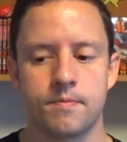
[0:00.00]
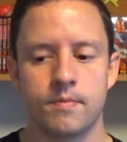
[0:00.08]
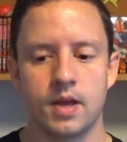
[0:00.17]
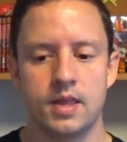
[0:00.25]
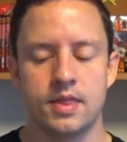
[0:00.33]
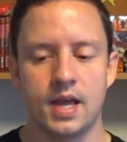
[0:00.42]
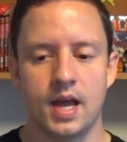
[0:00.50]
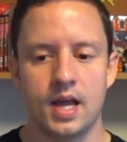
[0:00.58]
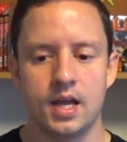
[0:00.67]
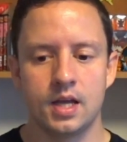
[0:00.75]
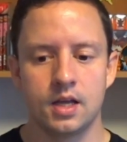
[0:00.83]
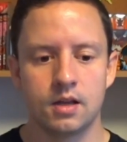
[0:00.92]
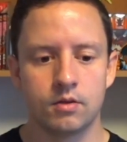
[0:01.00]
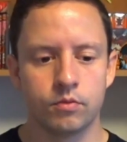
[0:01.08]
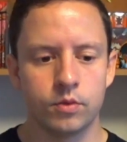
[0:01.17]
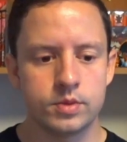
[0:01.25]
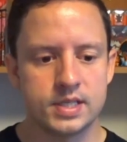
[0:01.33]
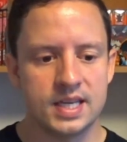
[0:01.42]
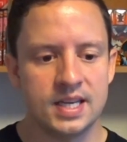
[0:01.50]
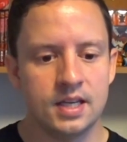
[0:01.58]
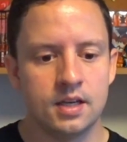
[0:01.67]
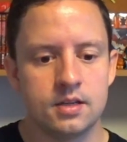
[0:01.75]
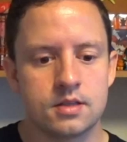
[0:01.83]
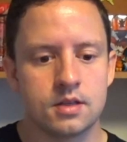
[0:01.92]
And that routine
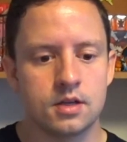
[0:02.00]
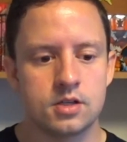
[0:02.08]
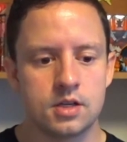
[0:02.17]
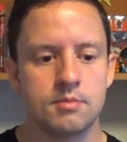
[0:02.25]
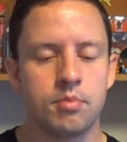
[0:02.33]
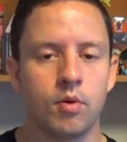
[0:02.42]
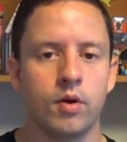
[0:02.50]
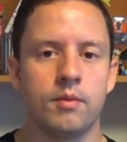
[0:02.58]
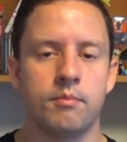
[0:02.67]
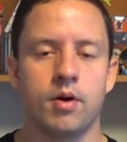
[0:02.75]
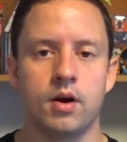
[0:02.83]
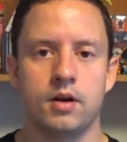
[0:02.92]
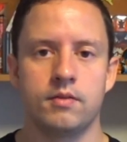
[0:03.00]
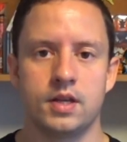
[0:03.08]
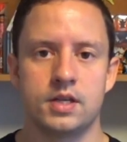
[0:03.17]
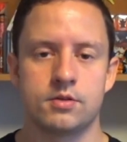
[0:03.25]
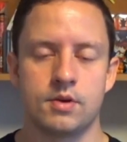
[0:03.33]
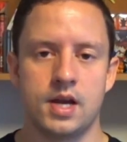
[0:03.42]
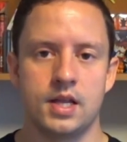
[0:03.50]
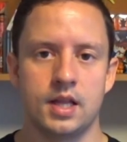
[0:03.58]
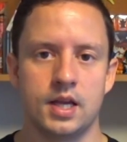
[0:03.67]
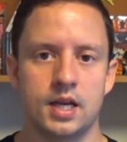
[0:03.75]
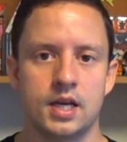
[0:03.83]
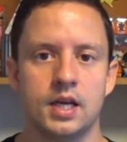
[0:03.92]
is such an important part of this, right?
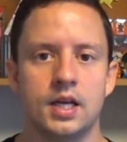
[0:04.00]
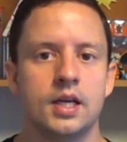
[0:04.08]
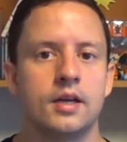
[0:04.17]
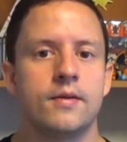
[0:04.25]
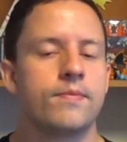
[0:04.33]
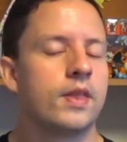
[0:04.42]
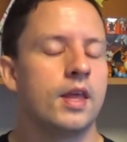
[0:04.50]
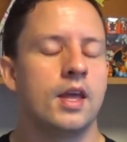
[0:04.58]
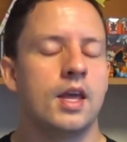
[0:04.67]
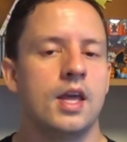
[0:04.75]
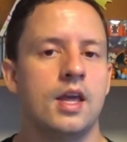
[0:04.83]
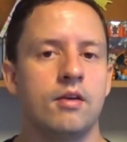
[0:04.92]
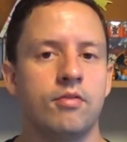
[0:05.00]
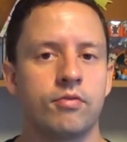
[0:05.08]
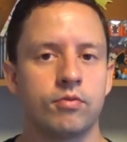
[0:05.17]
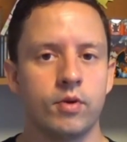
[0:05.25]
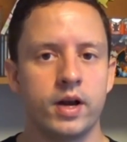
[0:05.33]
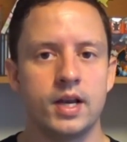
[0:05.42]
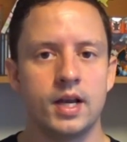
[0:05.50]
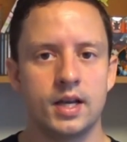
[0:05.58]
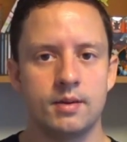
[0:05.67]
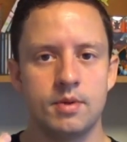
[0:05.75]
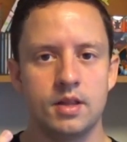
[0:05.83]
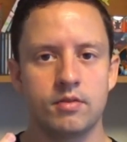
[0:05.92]
Like, if writing
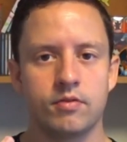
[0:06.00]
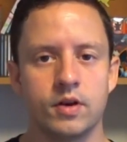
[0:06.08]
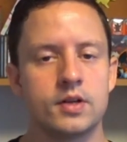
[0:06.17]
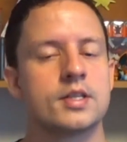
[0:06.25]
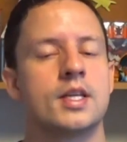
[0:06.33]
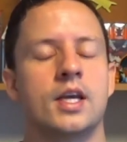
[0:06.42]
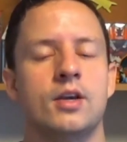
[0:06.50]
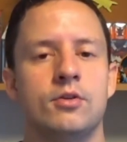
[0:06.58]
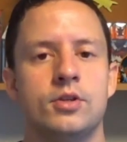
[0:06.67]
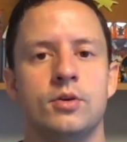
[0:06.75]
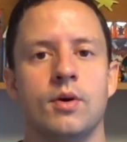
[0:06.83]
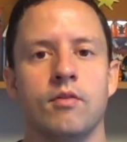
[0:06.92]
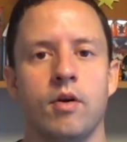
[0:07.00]
can be the first thing you do every